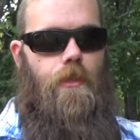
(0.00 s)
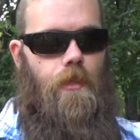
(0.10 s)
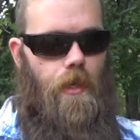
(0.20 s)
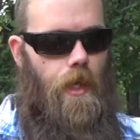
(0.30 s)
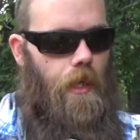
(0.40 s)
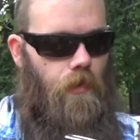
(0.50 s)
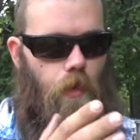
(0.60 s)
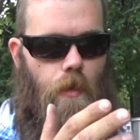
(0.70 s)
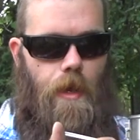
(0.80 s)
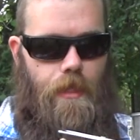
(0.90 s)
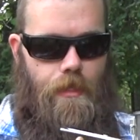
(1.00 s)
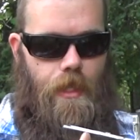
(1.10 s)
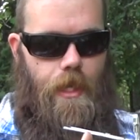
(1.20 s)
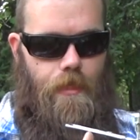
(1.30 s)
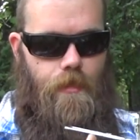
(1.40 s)
So then all I have to worry about is
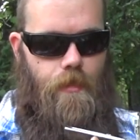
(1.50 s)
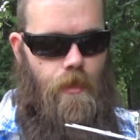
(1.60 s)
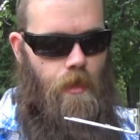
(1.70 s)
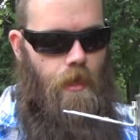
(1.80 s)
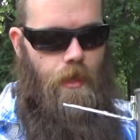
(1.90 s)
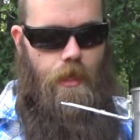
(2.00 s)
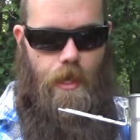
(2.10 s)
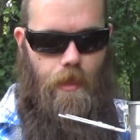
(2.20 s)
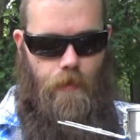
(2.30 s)
this and the